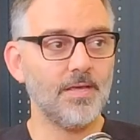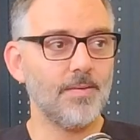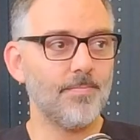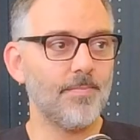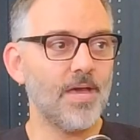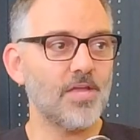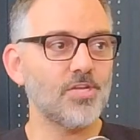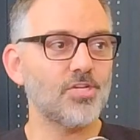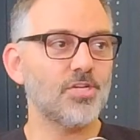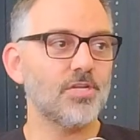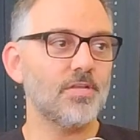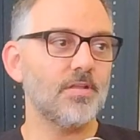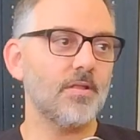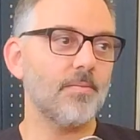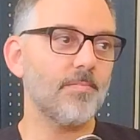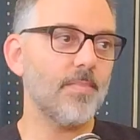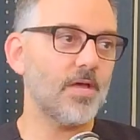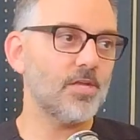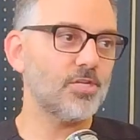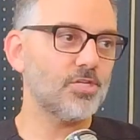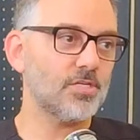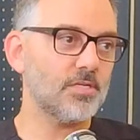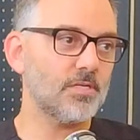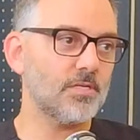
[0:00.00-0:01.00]

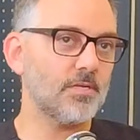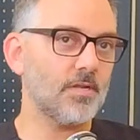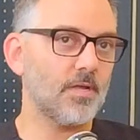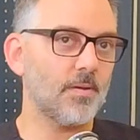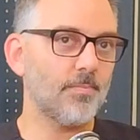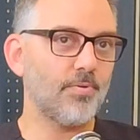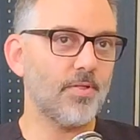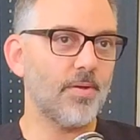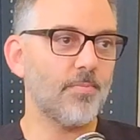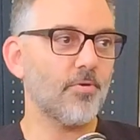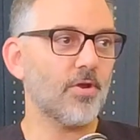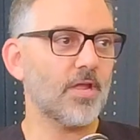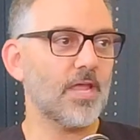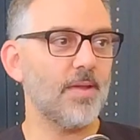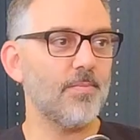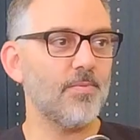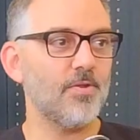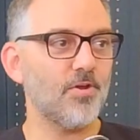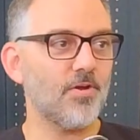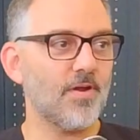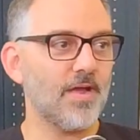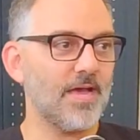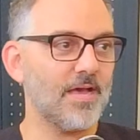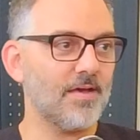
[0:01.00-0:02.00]
Imagine a plumber came to
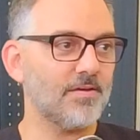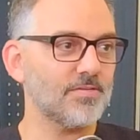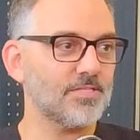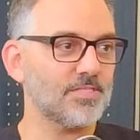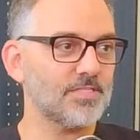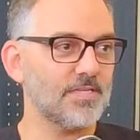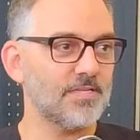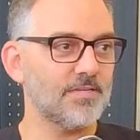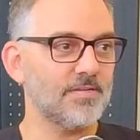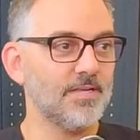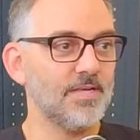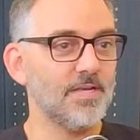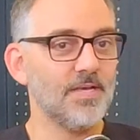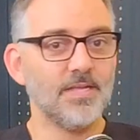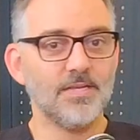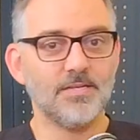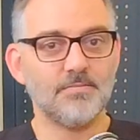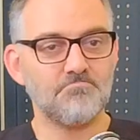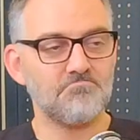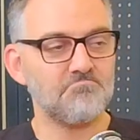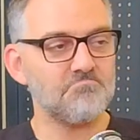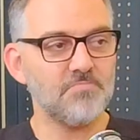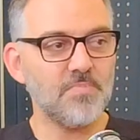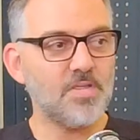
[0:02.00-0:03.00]
your house and
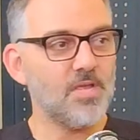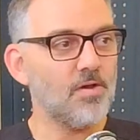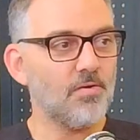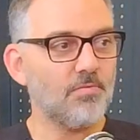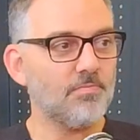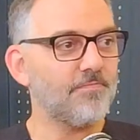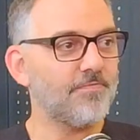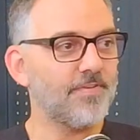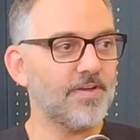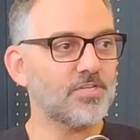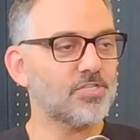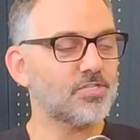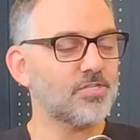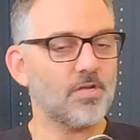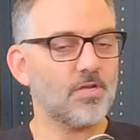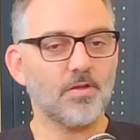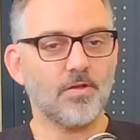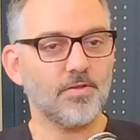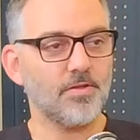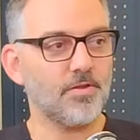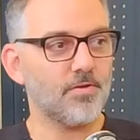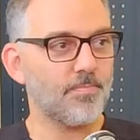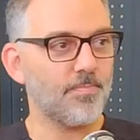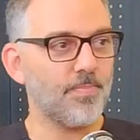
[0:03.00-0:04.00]
fixed
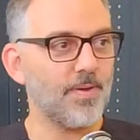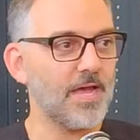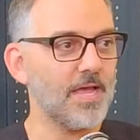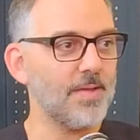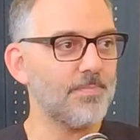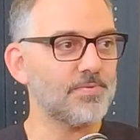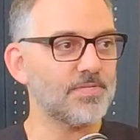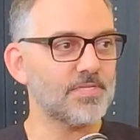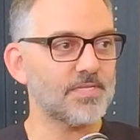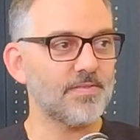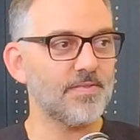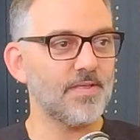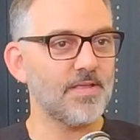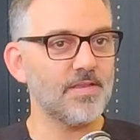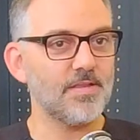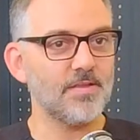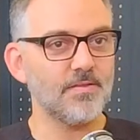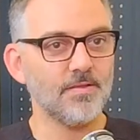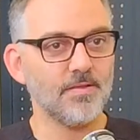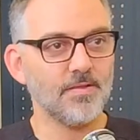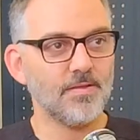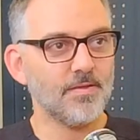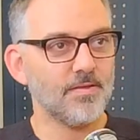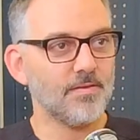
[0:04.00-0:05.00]
all your pipes and then
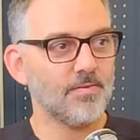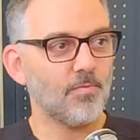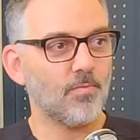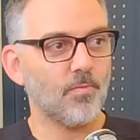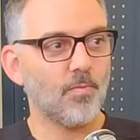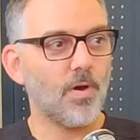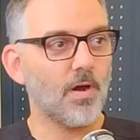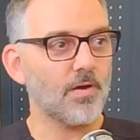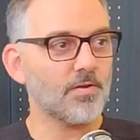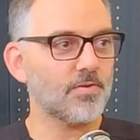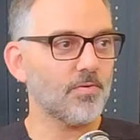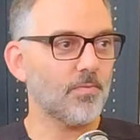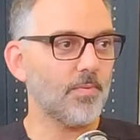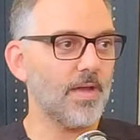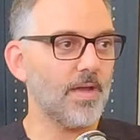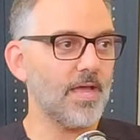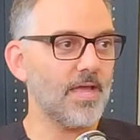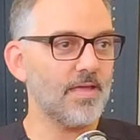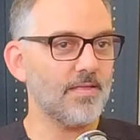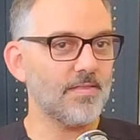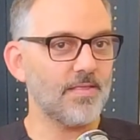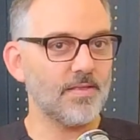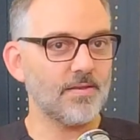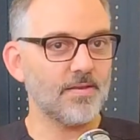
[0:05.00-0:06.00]
walked
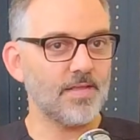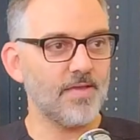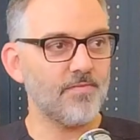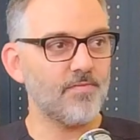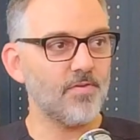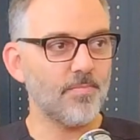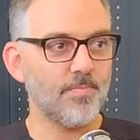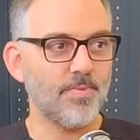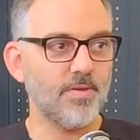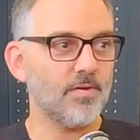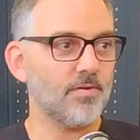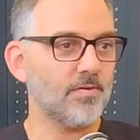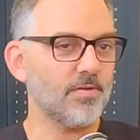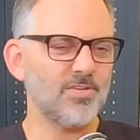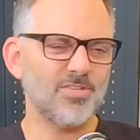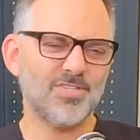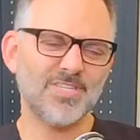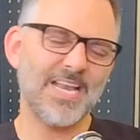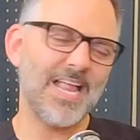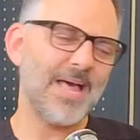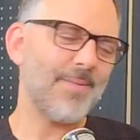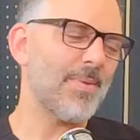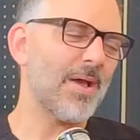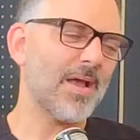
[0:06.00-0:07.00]
away and then gave you a bill and you
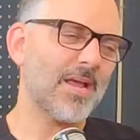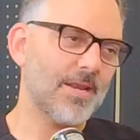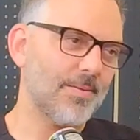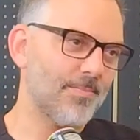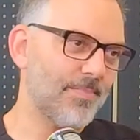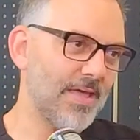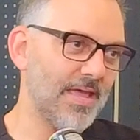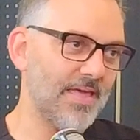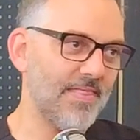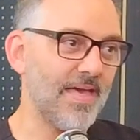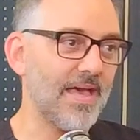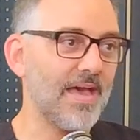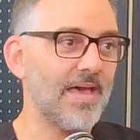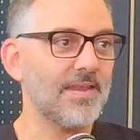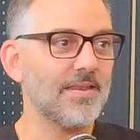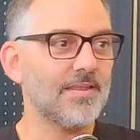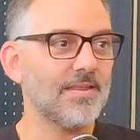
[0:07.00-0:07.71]
said, I'm not going to pay that.